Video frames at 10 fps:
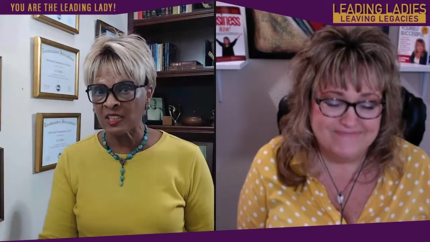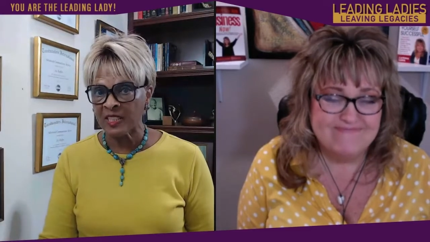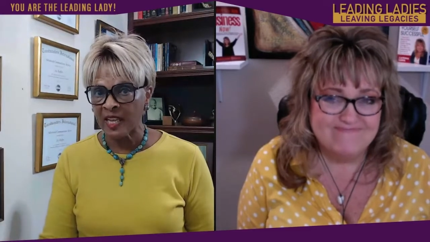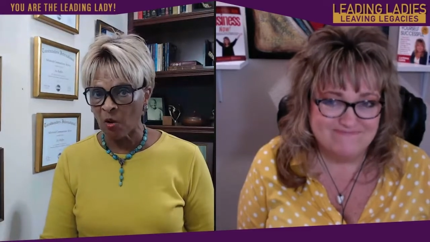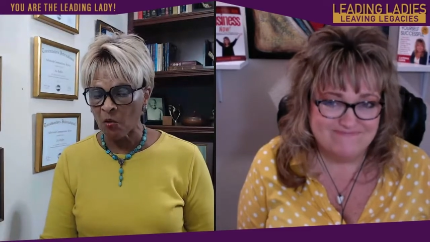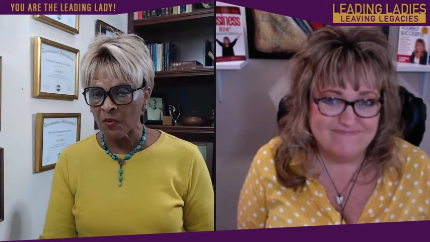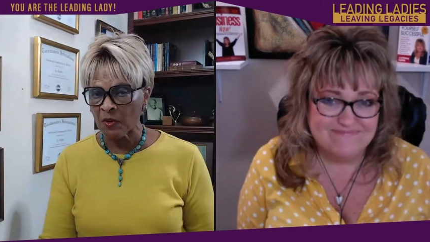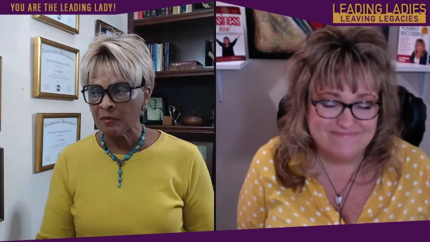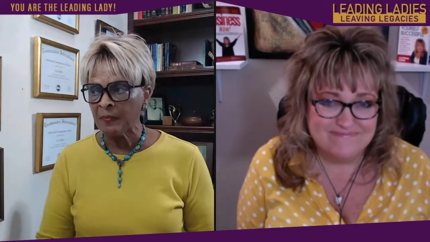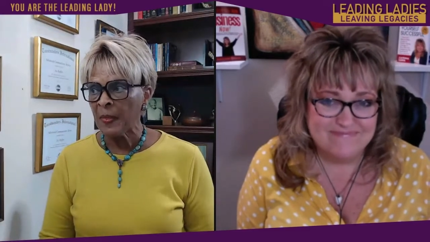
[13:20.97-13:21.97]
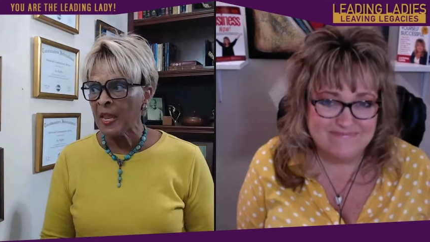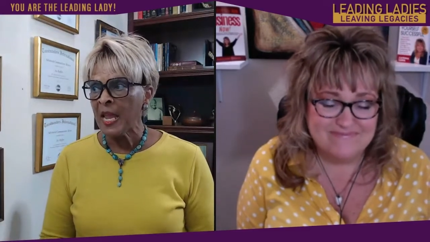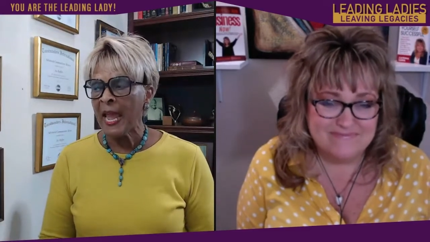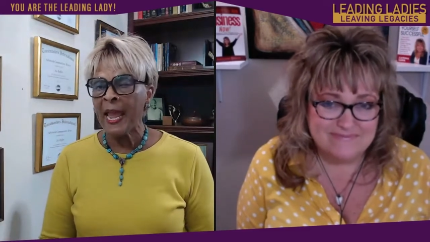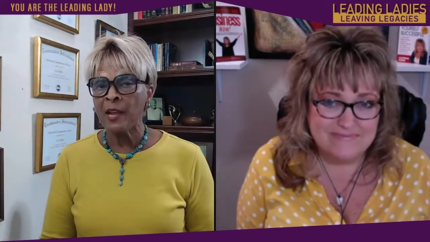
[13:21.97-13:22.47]
Speaker 1: has to get over.
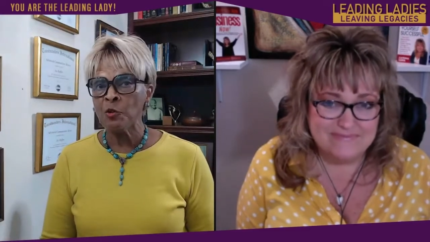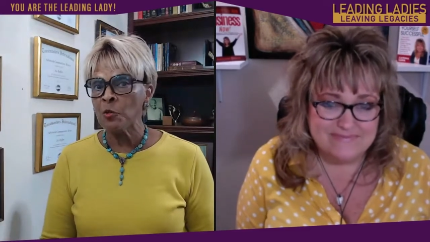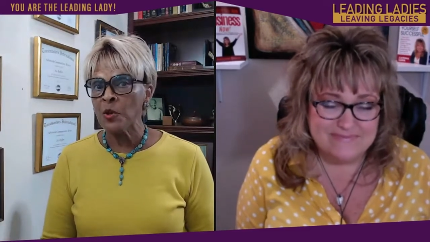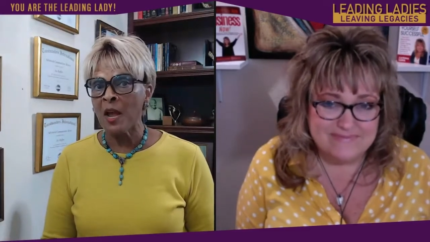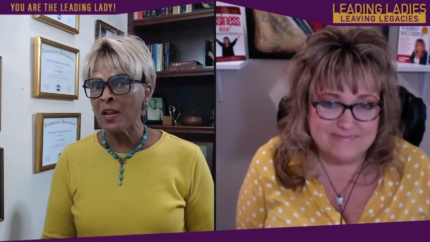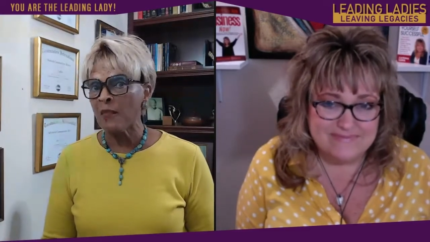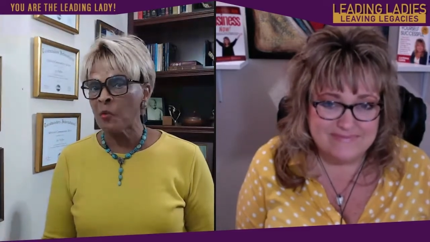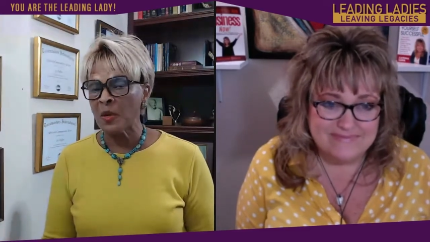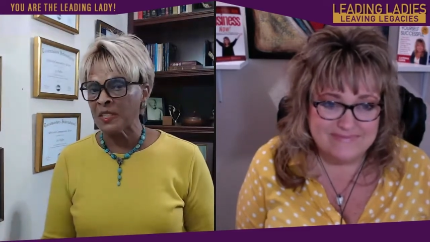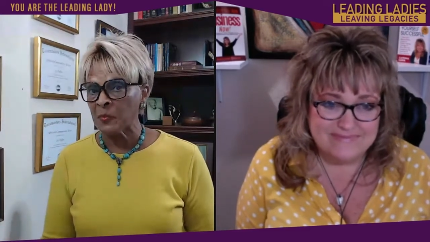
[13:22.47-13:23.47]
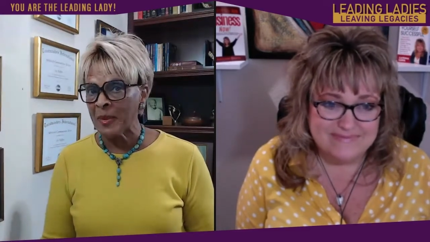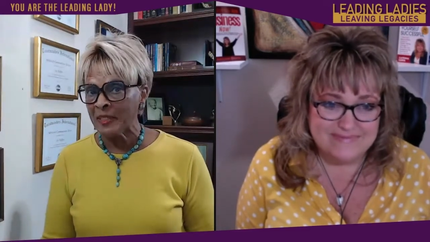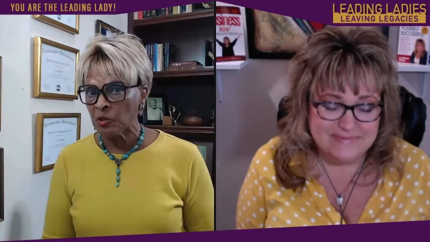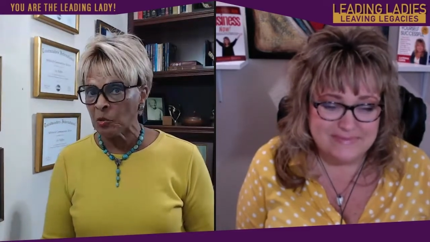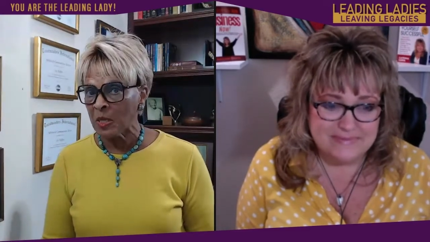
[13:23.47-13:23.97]
And you, not everyone is
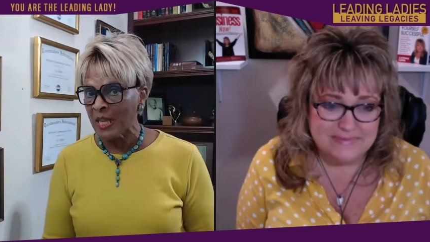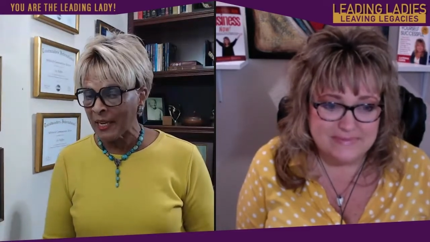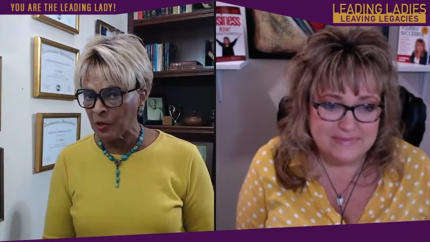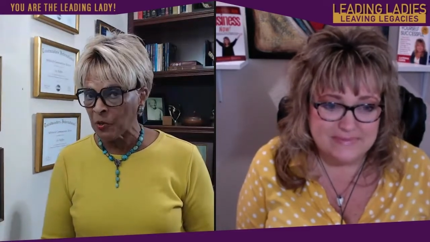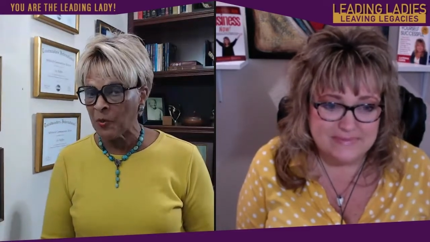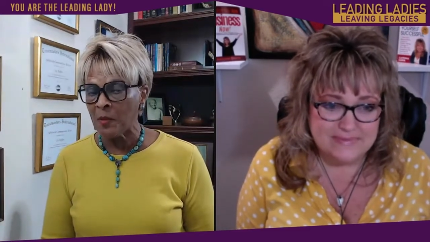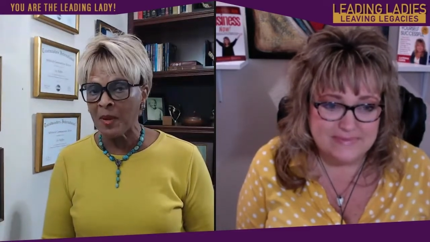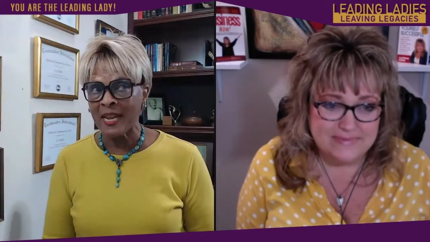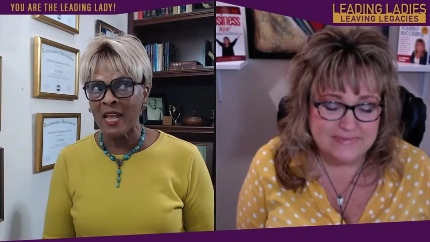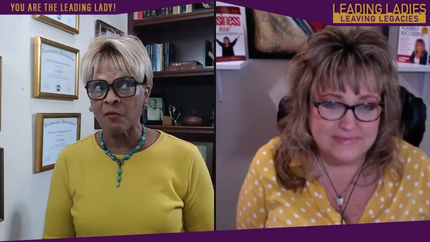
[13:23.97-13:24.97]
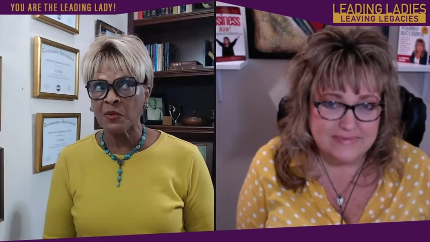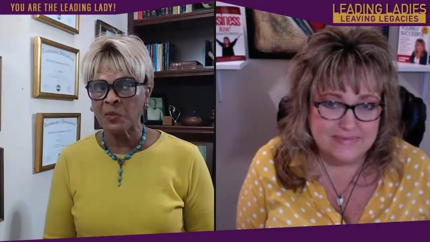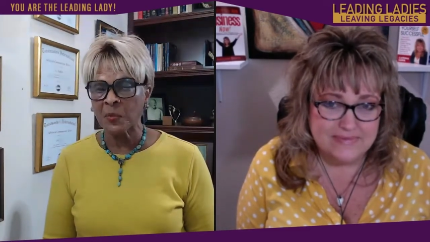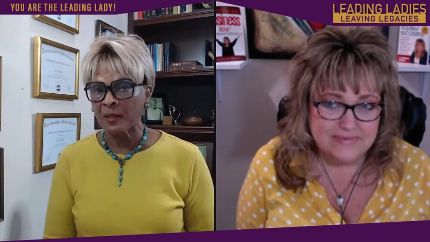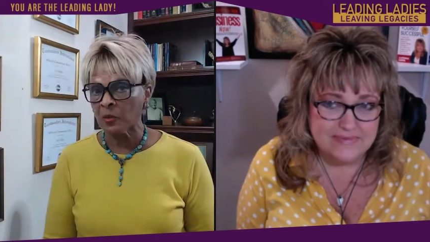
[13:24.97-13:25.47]
meant to like you. They might have
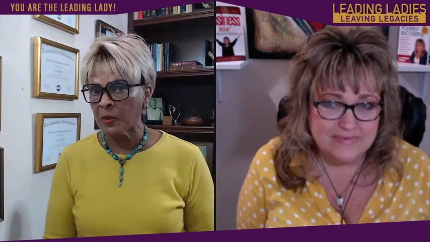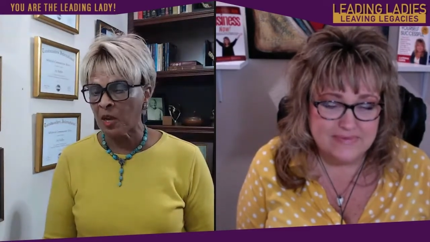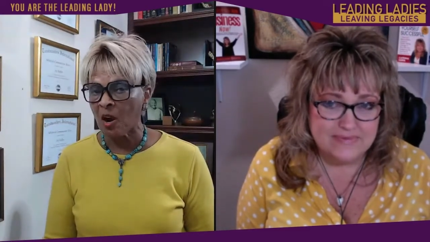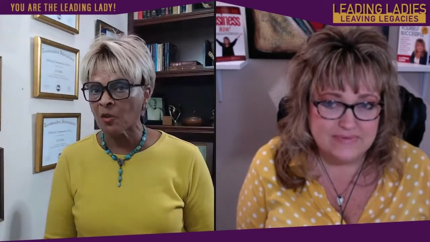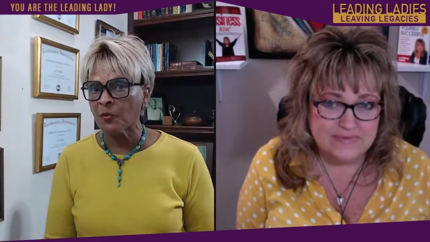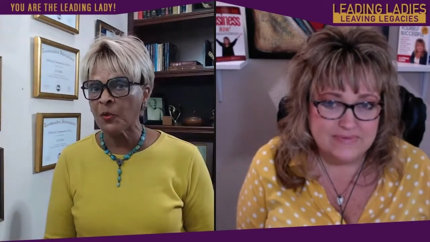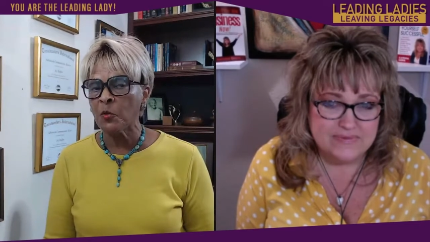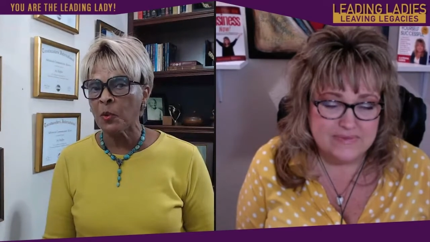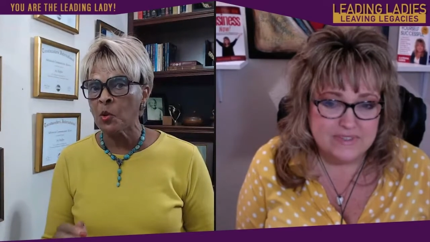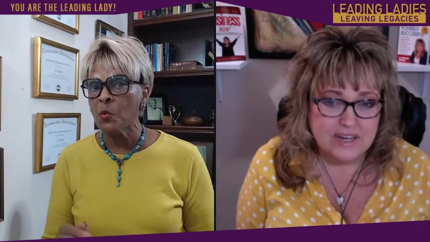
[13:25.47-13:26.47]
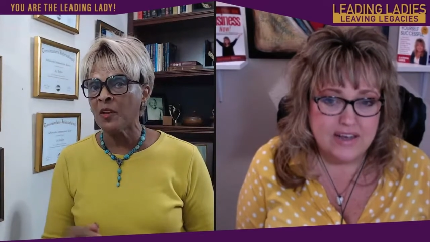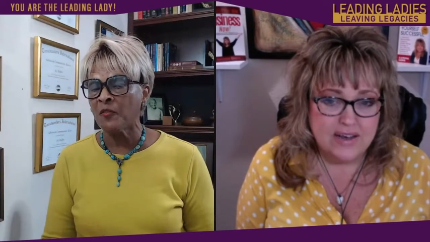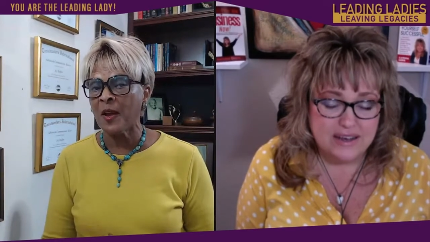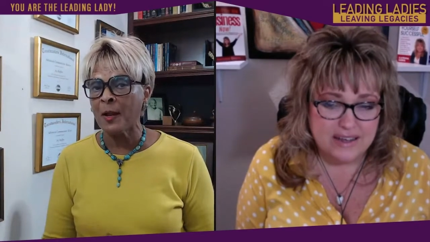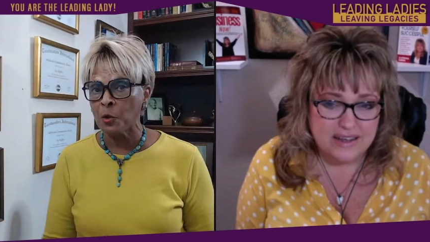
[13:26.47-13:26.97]
respect or regard for you, but you want to
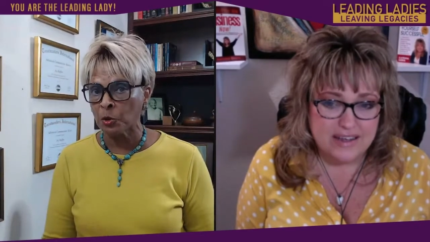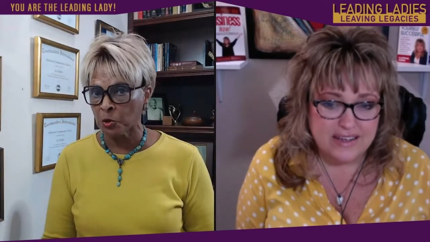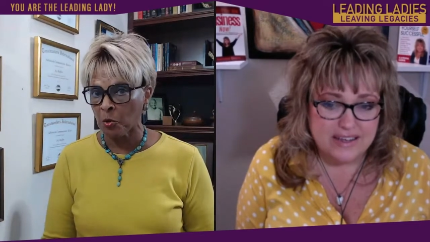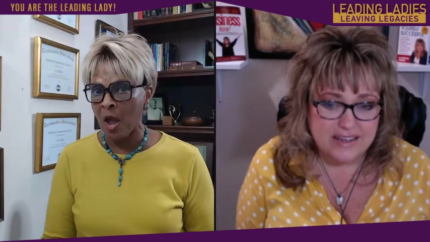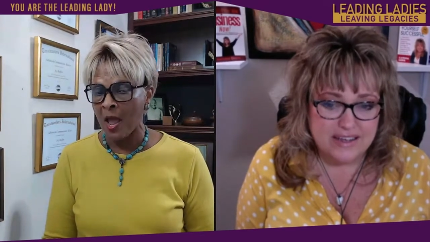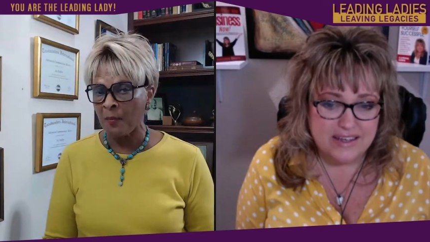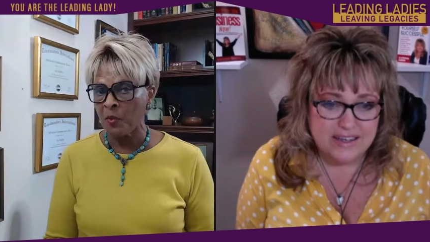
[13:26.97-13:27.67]
find your tribe.